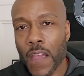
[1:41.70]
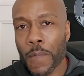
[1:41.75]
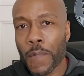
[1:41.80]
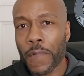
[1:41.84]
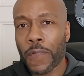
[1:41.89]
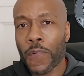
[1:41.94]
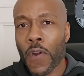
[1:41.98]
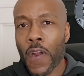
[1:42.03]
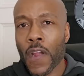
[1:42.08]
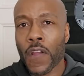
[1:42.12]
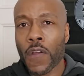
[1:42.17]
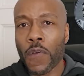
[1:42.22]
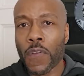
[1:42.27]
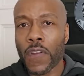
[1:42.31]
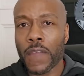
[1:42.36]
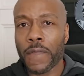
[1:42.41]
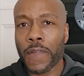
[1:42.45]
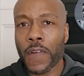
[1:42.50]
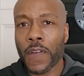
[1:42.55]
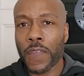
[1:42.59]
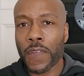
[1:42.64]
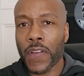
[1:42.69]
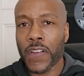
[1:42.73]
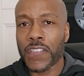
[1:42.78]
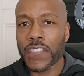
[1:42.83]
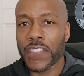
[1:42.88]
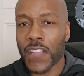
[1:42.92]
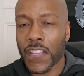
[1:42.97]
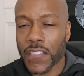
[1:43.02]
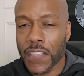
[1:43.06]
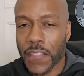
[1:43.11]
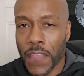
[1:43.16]
Now, before I go any further, I'd
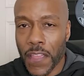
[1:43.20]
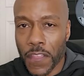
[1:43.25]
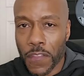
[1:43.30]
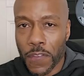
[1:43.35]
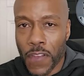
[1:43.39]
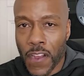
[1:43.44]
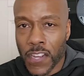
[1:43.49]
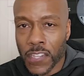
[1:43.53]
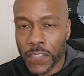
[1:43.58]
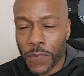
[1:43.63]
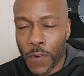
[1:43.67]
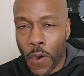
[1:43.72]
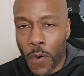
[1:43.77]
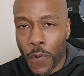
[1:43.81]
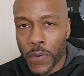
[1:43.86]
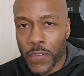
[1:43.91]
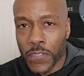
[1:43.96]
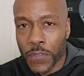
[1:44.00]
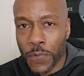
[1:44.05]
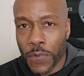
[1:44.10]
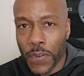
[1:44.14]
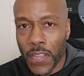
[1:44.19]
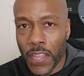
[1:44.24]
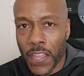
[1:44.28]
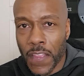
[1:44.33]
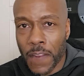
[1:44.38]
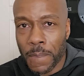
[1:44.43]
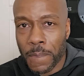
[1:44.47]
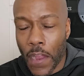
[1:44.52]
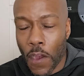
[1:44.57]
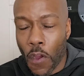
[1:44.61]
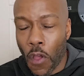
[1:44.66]
just like to thank you guys for always tuning
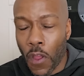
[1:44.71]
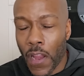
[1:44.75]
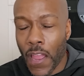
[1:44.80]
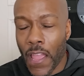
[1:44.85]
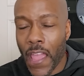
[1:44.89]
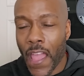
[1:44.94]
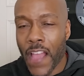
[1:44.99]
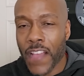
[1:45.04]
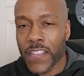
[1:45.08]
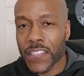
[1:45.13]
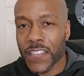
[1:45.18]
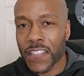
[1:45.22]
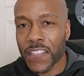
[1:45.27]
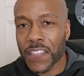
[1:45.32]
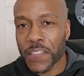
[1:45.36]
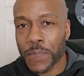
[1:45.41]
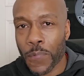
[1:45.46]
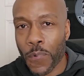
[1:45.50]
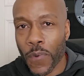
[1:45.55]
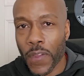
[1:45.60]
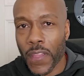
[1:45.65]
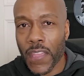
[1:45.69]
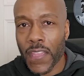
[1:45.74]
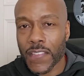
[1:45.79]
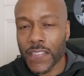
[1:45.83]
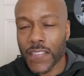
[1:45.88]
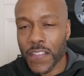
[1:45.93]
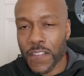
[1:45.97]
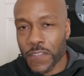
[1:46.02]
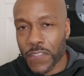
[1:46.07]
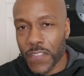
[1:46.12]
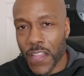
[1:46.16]
in. And all I ask at this point is
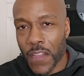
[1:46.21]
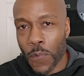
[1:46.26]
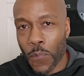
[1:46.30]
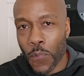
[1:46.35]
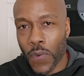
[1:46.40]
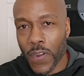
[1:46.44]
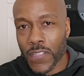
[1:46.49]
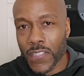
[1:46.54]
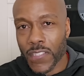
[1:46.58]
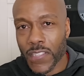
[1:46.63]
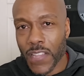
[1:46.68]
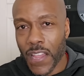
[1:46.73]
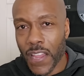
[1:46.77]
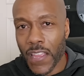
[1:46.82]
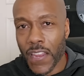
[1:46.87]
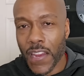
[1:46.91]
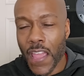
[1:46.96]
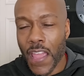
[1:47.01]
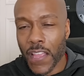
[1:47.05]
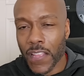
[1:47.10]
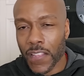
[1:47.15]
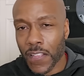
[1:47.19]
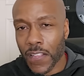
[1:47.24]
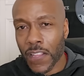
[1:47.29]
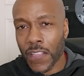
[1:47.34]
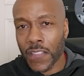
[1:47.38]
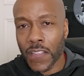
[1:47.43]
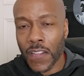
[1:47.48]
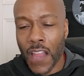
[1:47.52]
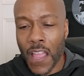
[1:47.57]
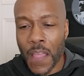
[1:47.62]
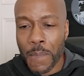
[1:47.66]
that you take one second and
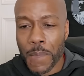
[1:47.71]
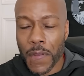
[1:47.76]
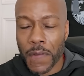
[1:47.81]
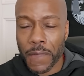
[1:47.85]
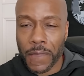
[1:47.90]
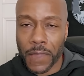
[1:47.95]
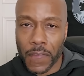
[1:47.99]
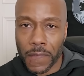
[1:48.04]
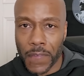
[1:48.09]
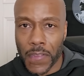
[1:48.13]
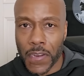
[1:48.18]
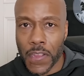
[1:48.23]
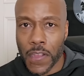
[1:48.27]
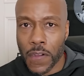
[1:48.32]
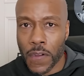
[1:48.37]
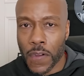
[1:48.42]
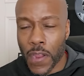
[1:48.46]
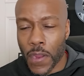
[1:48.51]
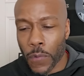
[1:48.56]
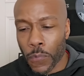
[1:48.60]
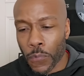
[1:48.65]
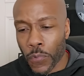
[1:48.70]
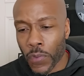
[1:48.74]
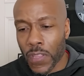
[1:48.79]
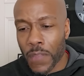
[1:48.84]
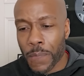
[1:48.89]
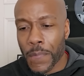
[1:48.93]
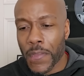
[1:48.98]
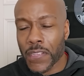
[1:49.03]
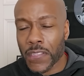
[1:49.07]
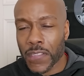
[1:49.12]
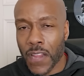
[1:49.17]
click the like button for the video. It really
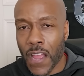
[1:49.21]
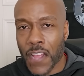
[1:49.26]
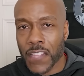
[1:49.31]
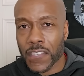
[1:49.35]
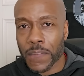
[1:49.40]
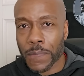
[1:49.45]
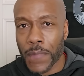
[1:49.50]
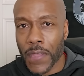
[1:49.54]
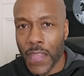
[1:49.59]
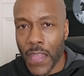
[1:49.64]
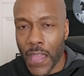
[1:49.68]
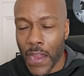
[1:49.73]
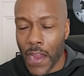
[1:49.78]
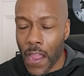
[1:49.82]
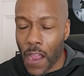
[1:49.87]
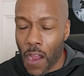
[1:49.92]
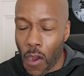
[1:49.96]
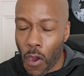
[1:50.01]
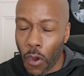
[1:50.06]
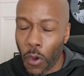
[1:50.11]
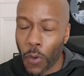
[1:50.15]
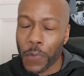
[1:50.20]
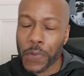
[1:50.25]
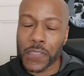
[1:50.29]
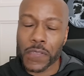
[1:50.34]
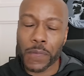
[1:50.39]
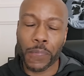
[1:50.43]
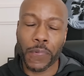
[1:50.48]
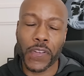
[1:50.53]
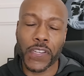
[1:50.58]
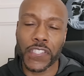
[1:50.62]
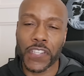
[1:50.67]
means a lot to me. And I always
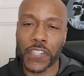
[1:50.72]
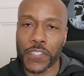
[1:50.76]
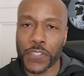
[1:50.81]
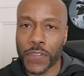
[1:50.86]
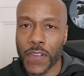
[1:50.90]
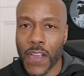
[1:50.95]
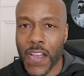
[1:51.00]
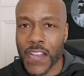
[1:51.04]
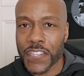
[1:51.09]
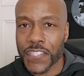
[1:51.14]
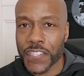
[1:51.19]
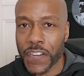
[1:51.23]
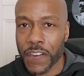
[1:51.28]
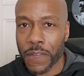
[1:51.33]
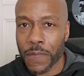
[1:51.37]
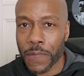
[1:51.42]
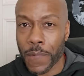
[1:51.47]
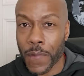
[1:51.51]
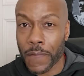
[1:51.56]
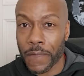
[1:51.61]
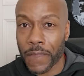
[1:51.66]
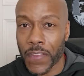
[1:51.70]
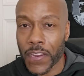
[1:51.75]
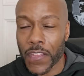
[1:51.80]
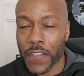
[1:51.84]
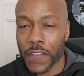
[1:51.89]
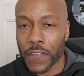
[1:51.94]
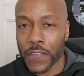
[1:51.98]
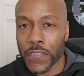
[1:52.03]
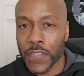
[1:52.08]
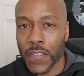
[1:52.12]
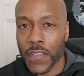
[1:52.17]
appreciate you guys sharing my
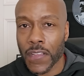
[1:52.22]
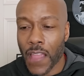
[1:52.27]
videos.